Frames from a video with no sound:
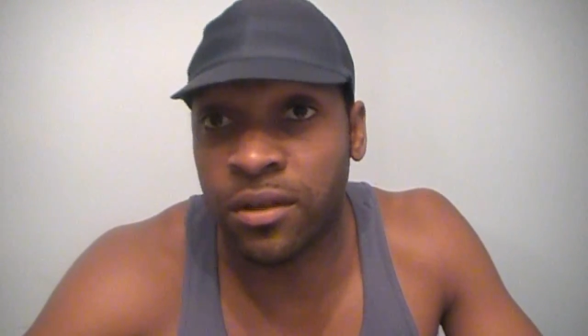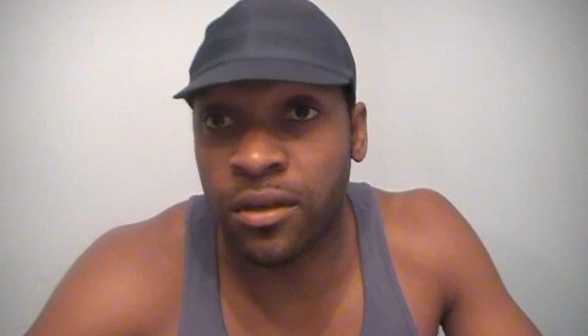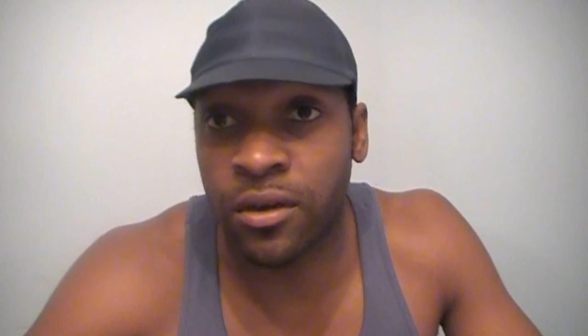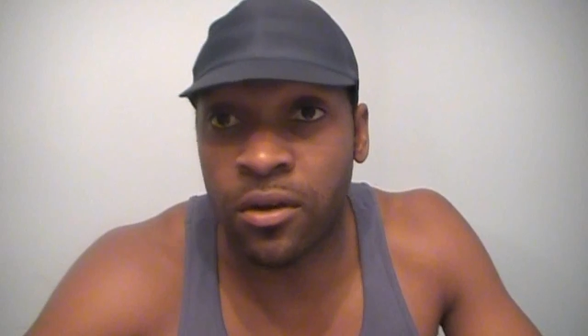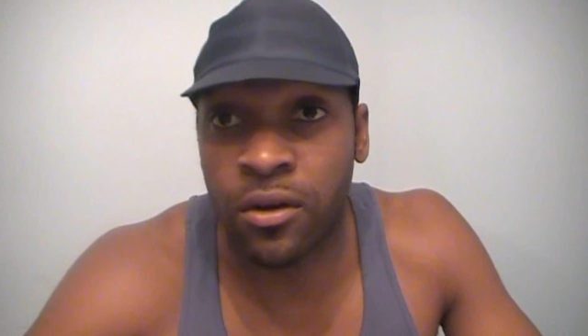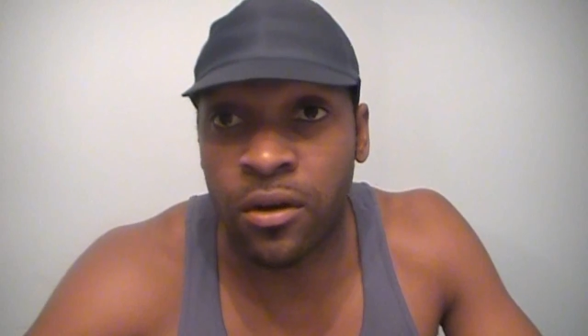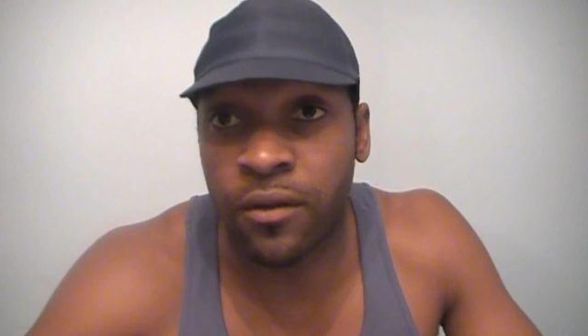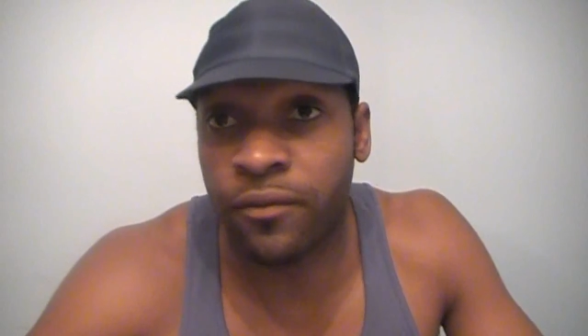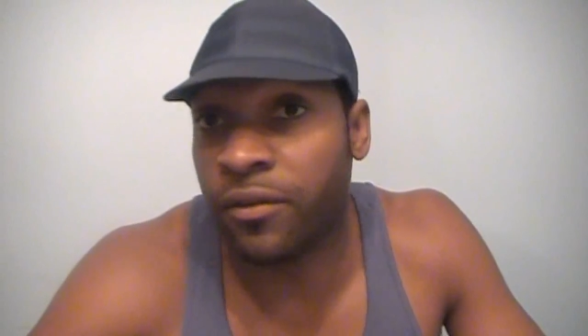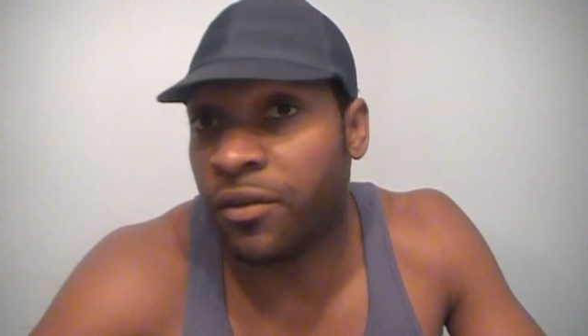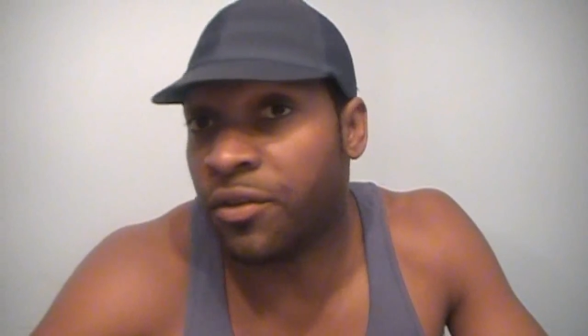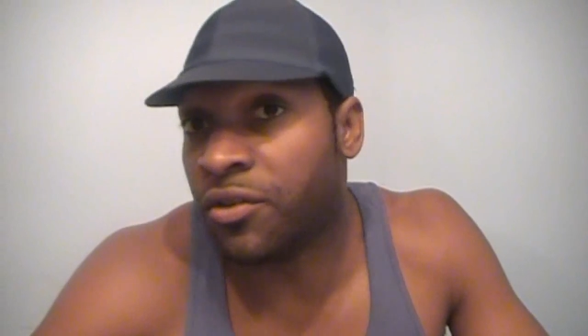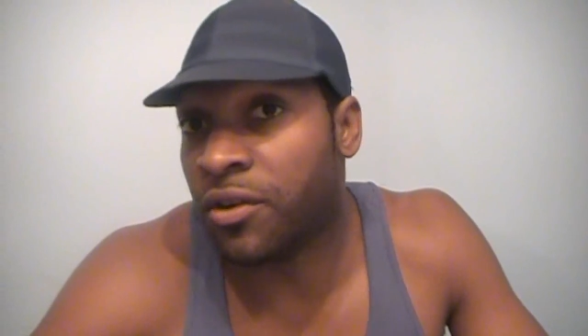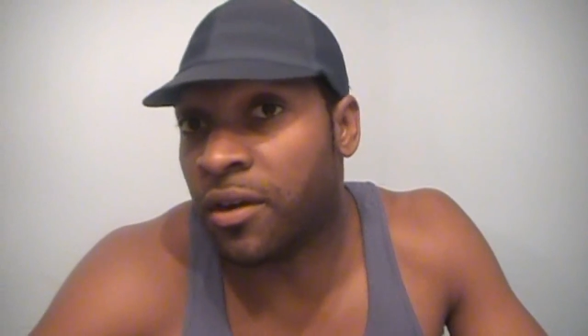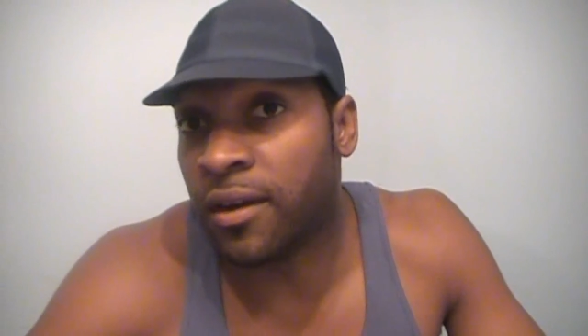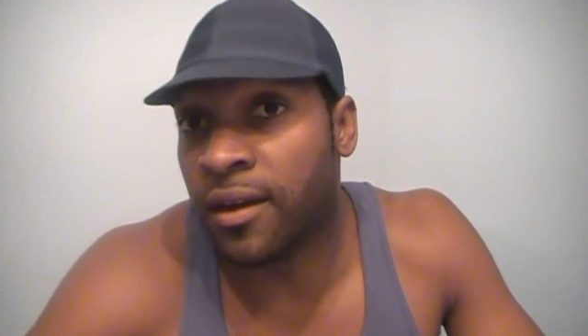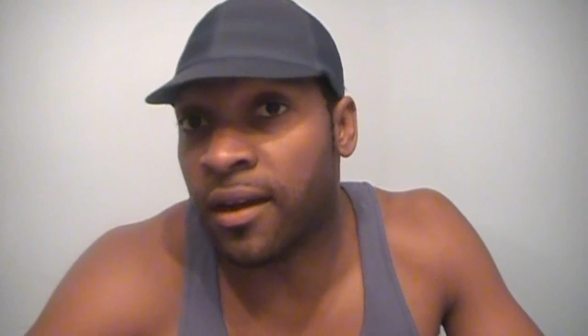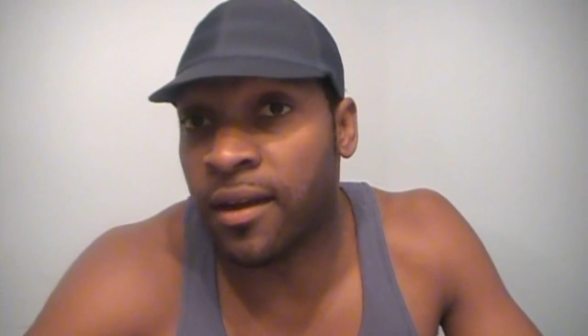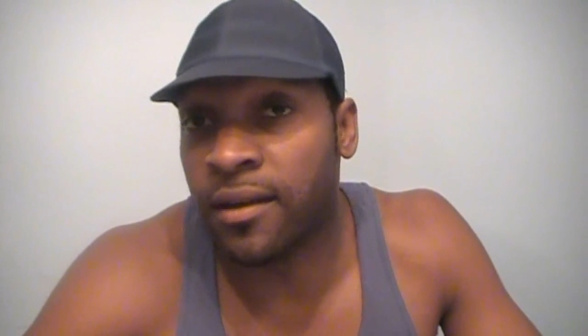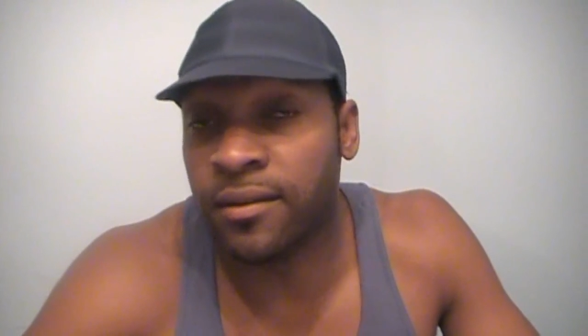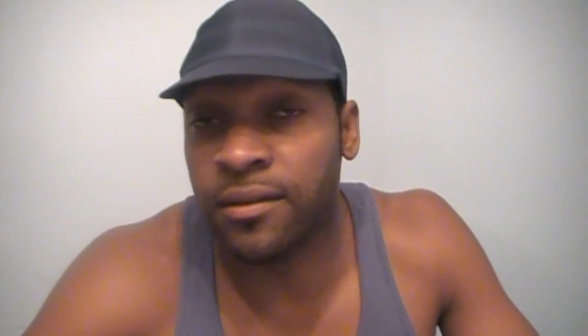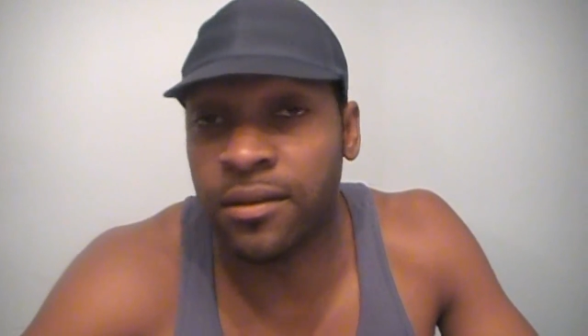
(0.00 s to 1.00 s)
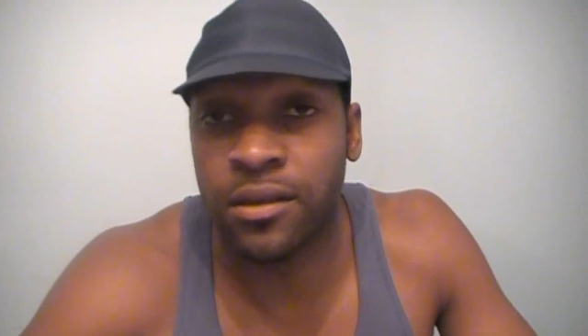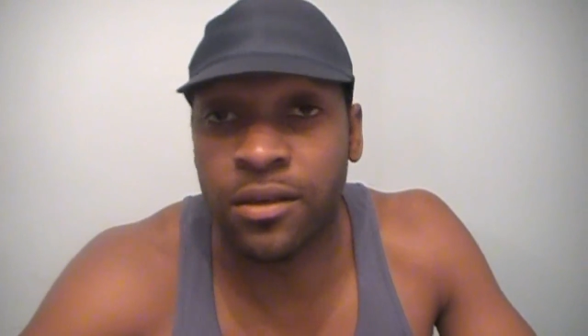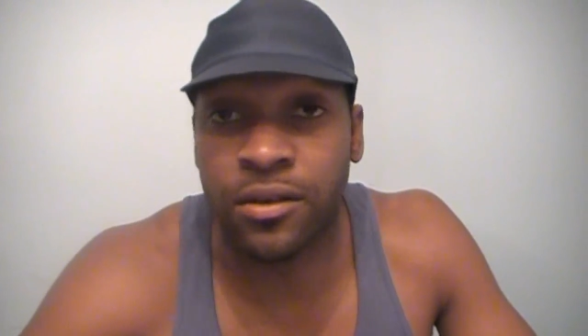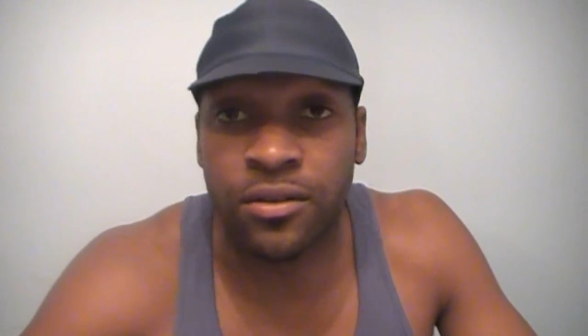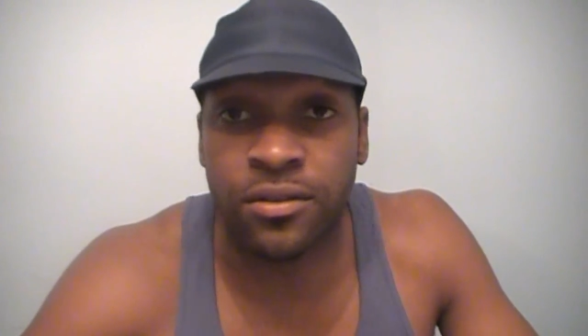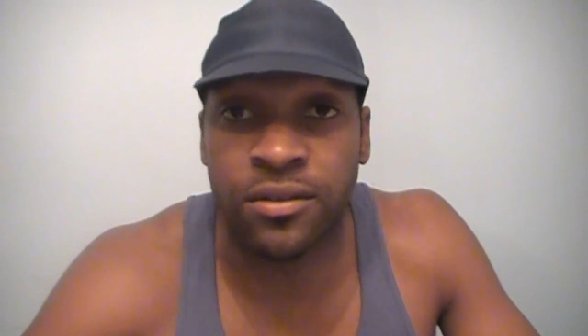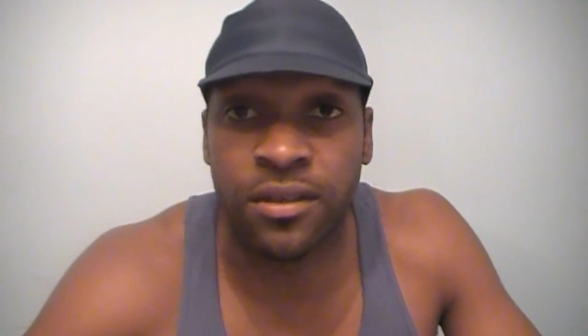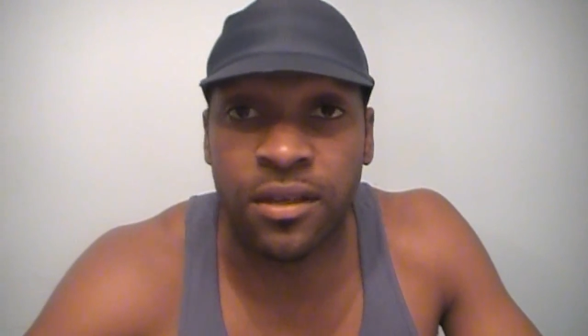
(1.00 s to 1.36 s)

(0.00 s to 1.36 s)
if you're trying to,